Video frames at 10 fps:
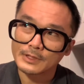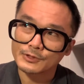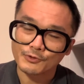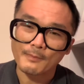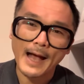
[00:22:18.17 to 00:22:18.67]

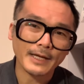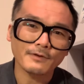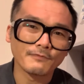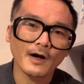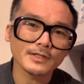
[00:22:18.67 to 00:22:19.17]
dramatic
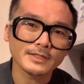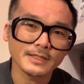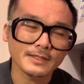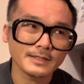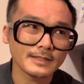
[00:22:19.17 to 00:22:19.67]

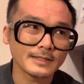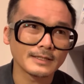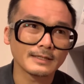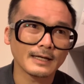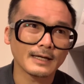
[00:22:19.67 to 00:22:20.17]

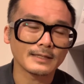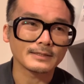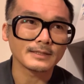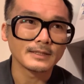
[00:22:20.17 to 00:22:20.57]
volatility and